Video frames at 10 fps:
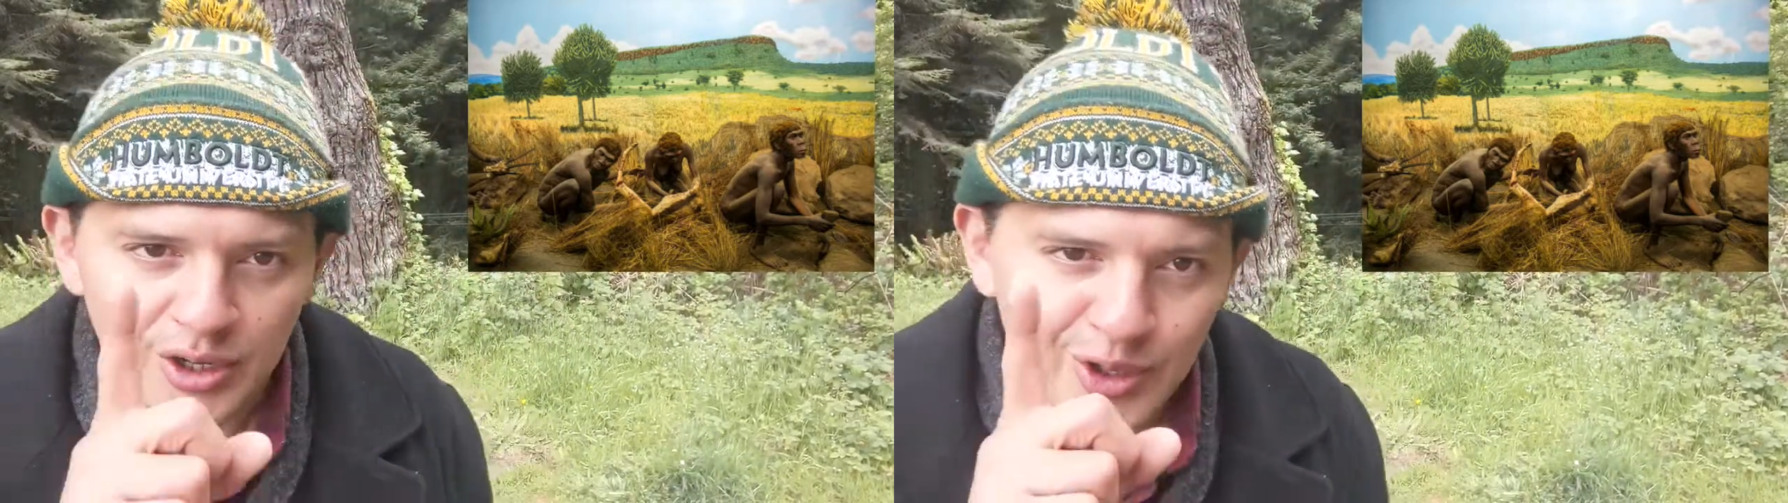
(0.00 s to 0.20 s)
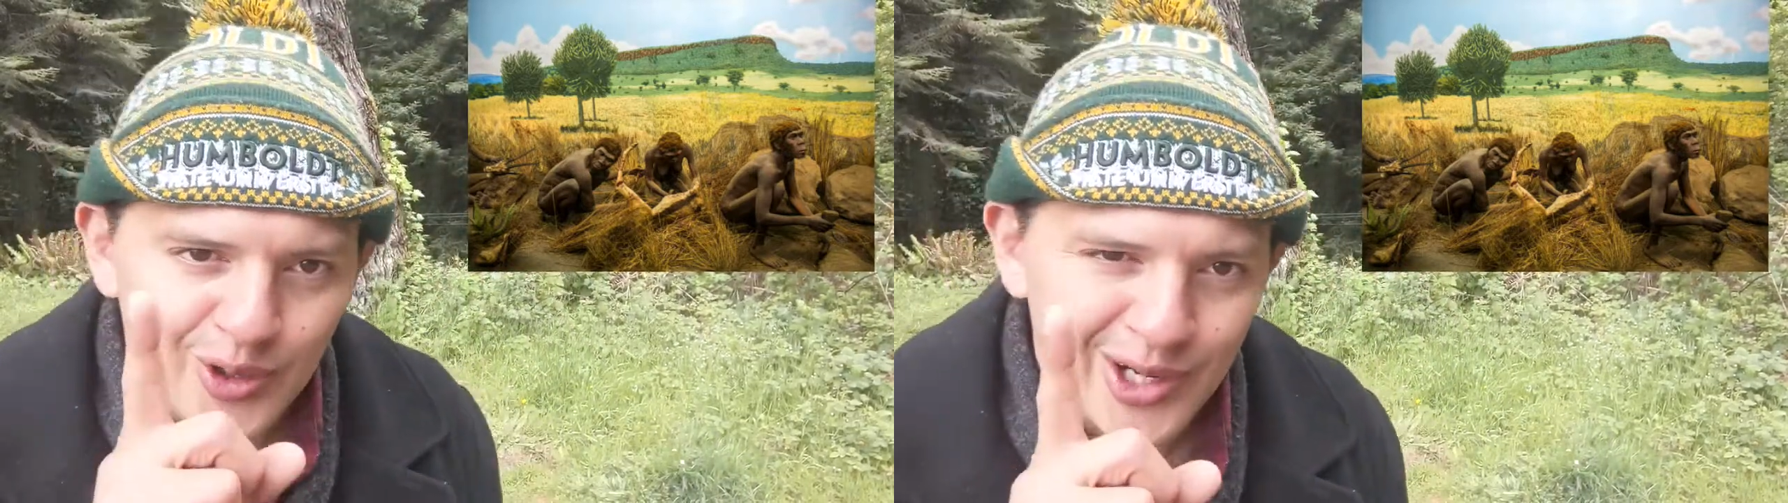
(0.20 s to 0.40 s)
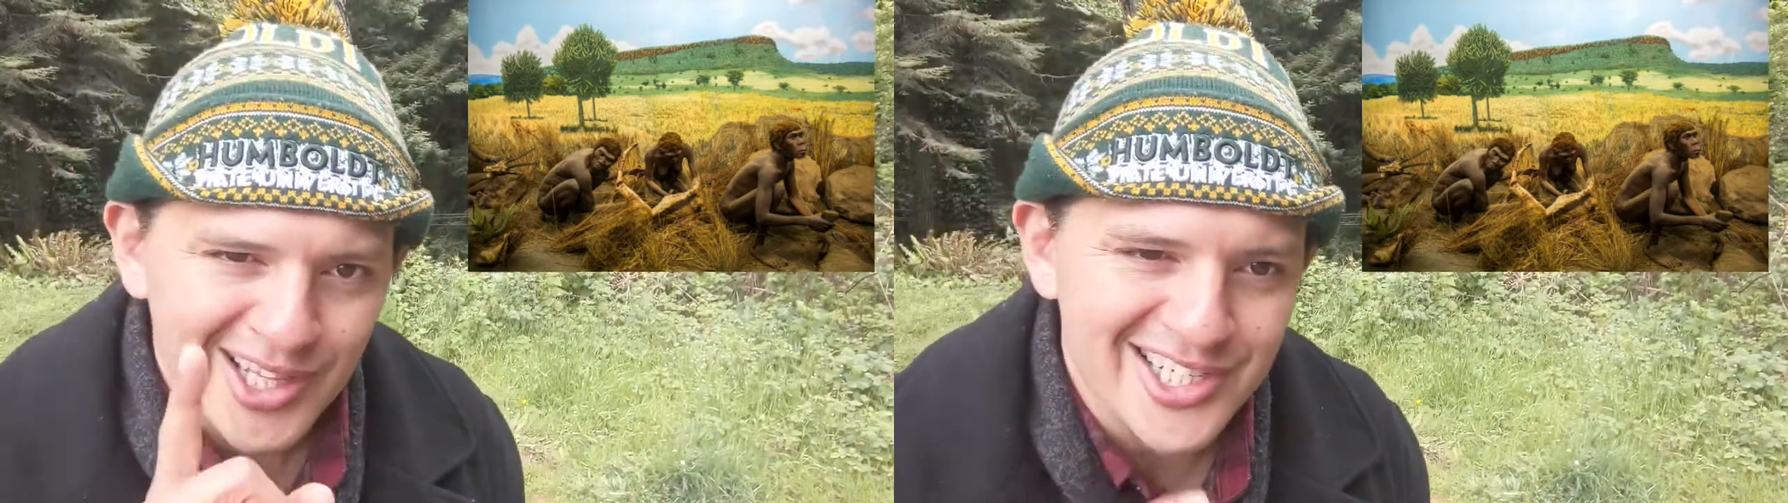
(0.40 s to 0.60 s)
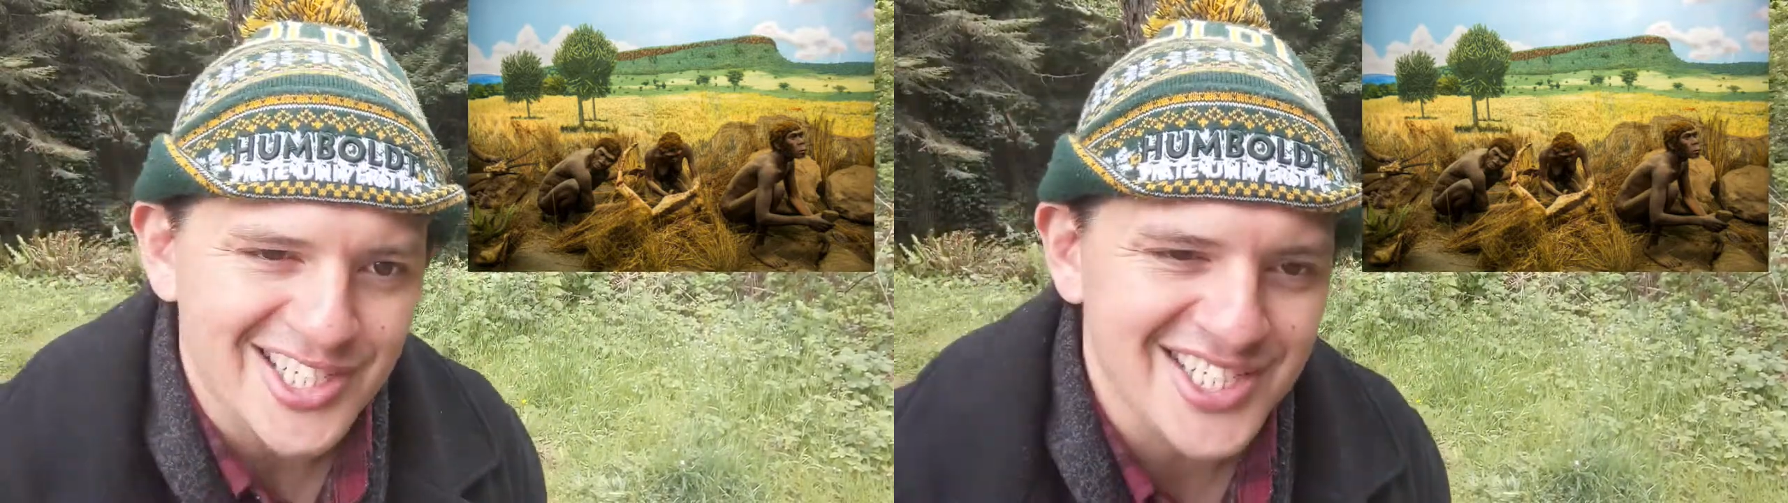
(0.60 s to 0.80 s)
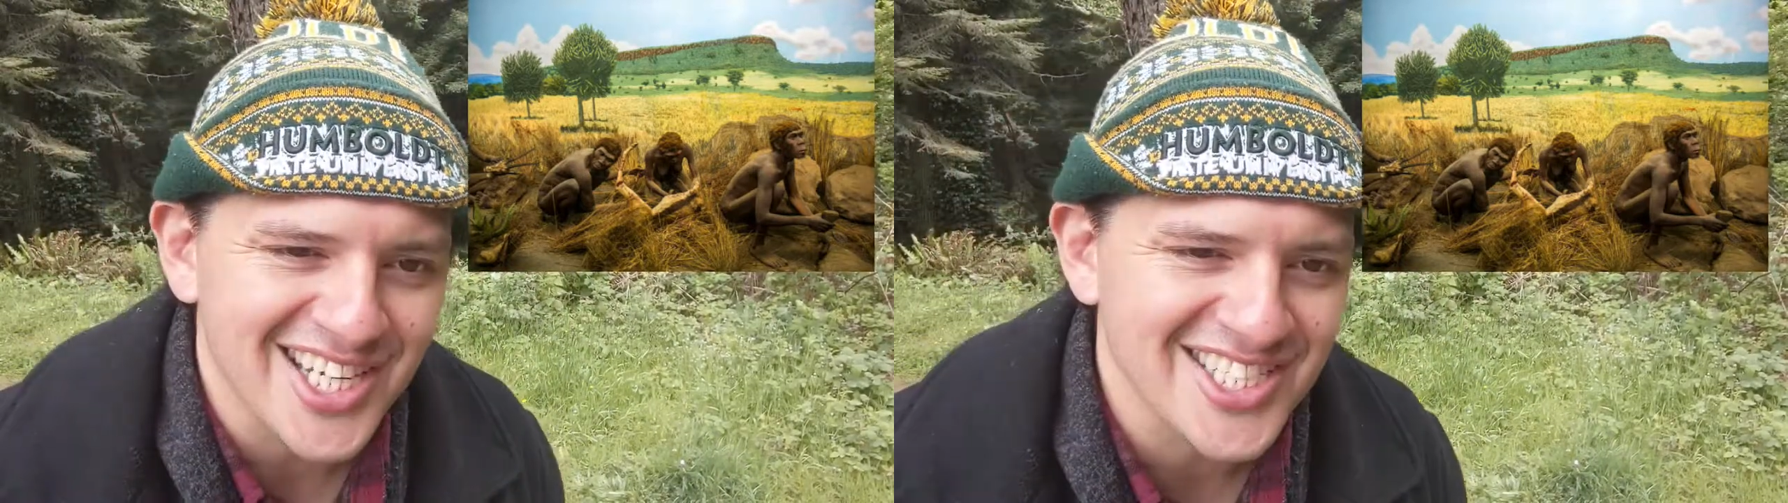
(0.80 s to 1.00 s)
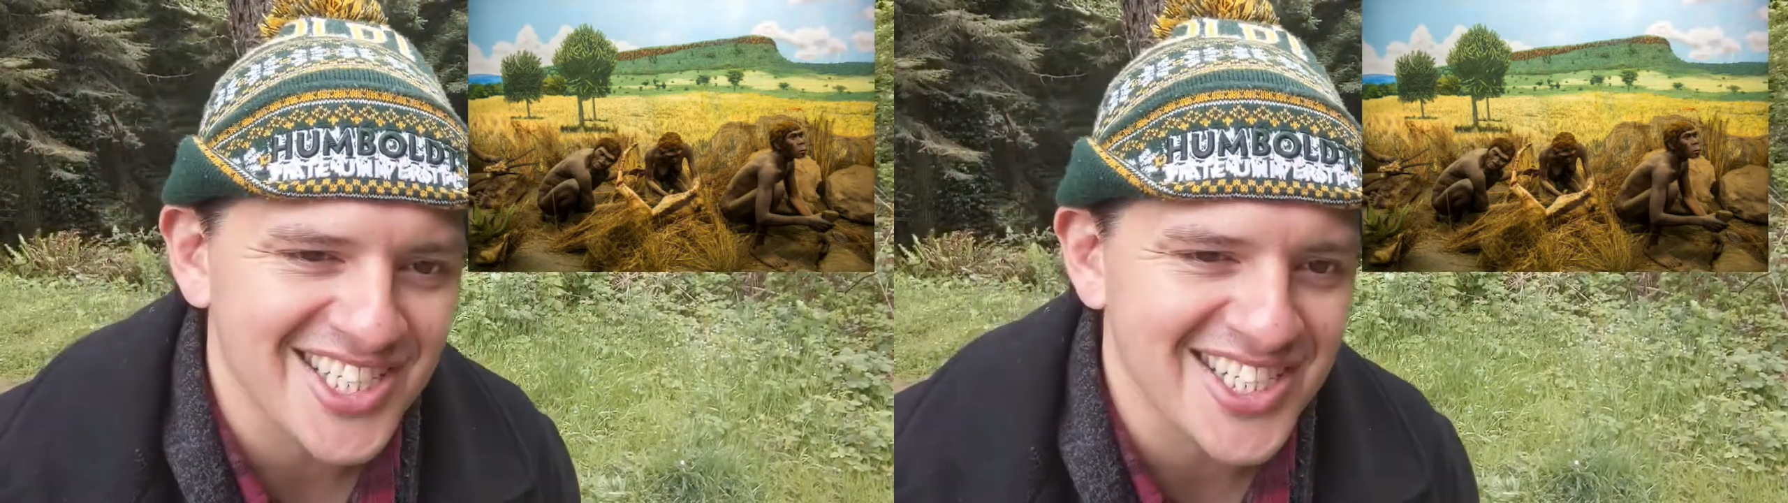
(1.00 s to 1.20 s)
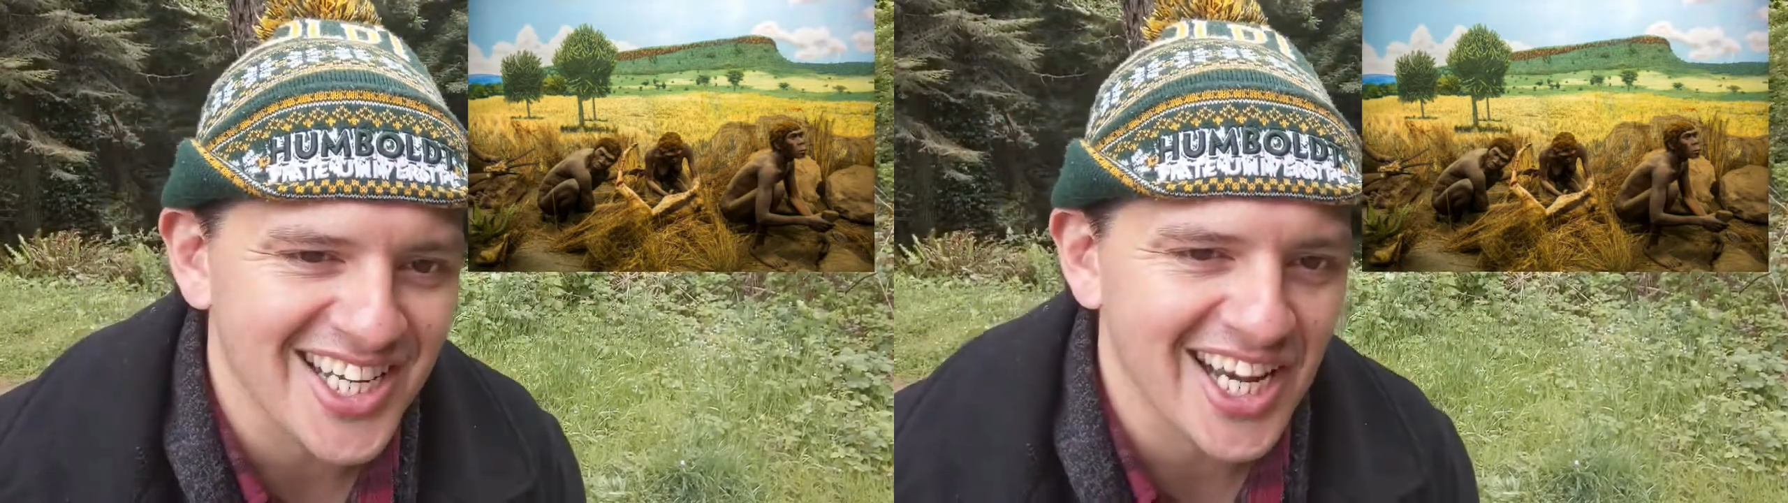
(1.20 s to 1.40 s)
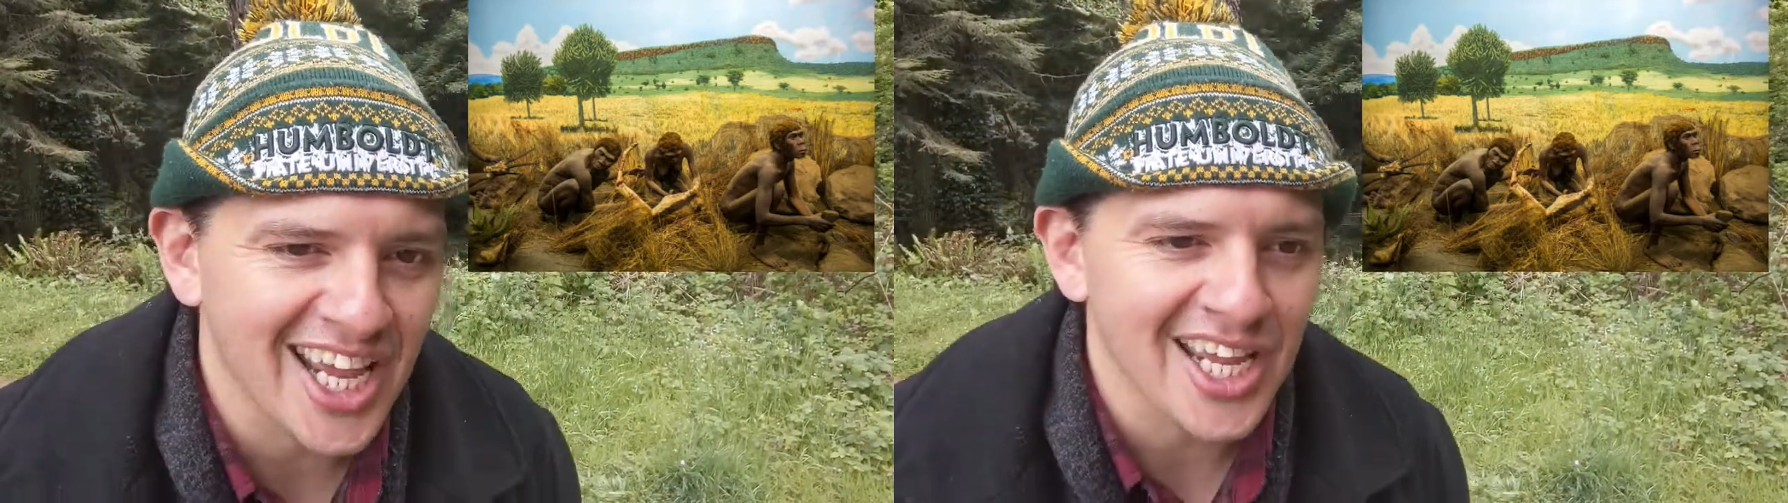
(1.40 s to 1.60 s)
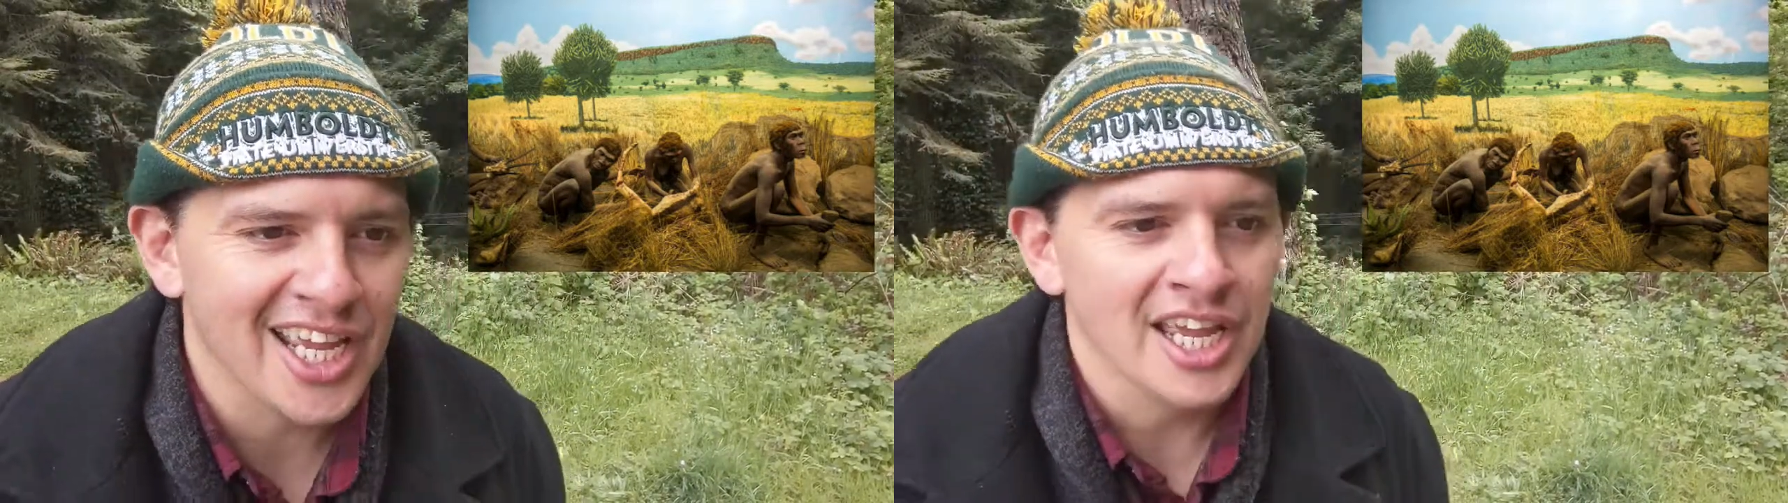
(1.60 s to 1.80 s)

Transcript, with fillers: or at least its ancient DNA.